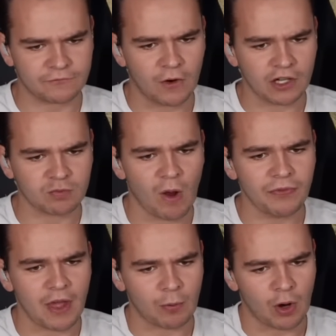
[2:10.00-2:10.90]
the first
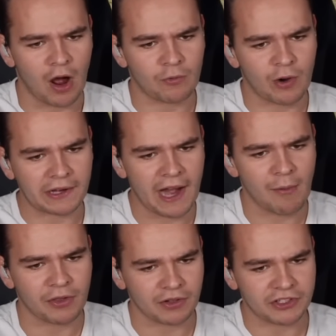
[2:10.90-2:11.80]
one that we're on right
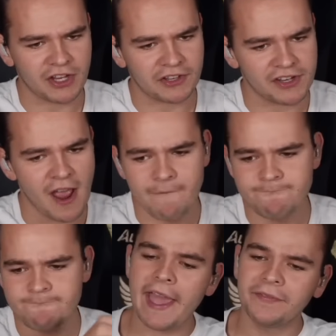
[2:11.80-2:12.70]
now with our Cessna,
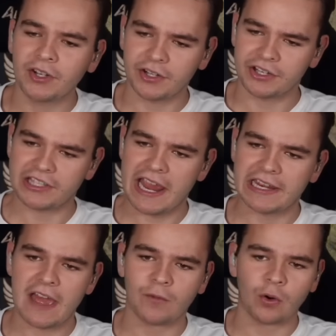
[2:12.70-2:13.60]
and there is
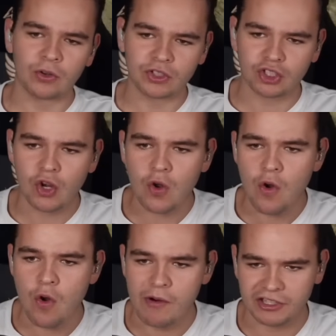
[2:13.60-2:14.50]
a level
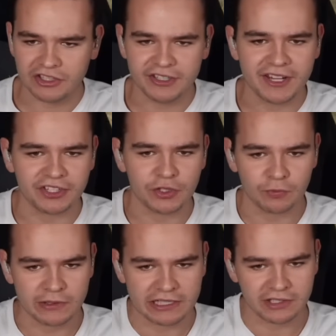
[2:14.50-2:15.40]
2, which is needed
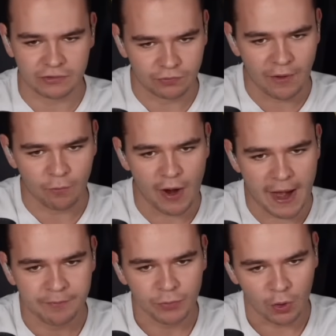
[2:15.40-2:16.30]
to reach the
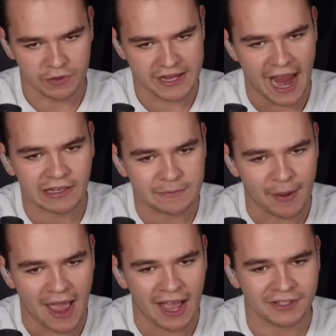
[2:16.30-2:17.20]
runway or the
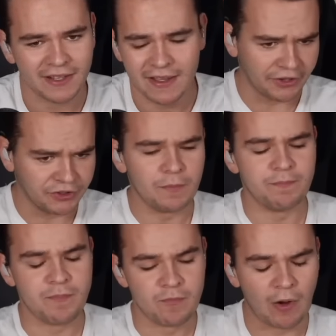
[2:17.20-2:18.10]
helipad. Yes,
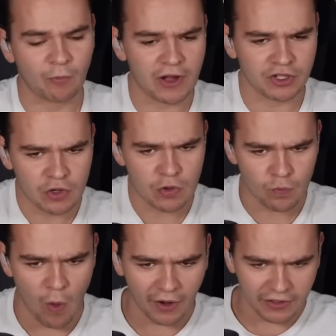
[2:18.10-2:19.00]
the runway
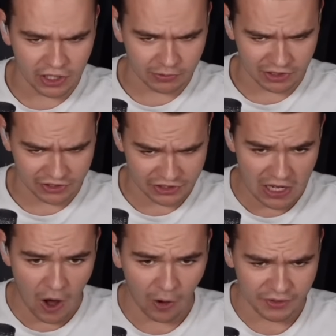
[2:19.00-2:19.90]
21 here, which is
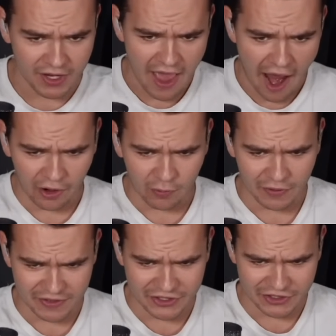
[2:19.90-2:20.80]
sloped. I don't know
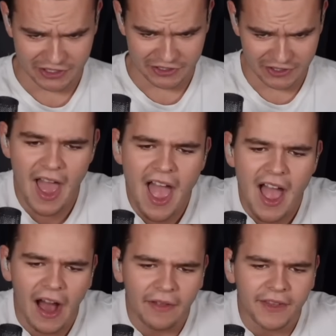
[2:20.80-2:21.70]
what this is.
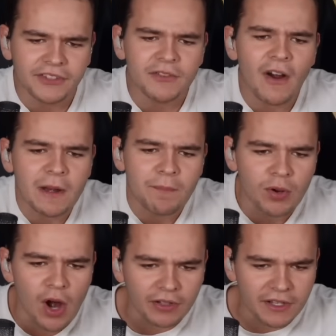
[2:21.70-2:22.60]
Ah, that's a very
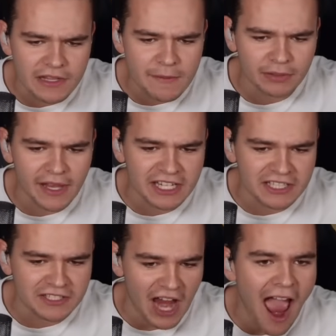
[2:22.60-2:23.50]
brilliantly
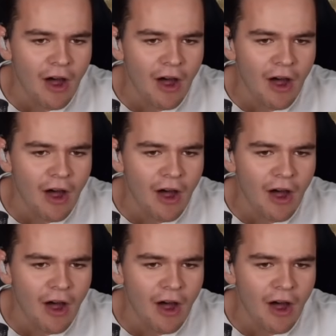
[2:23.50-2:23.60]
placed